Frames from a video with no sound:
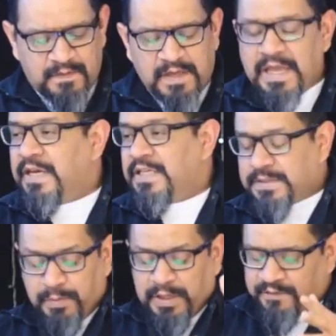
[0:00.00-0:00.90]
In his
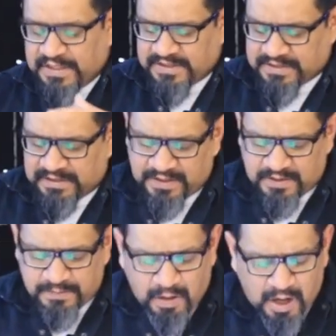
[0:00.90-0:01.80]
previous
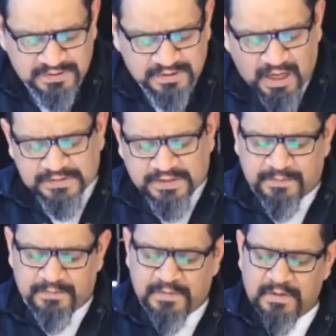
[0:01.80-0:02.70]
letter, Paul taught them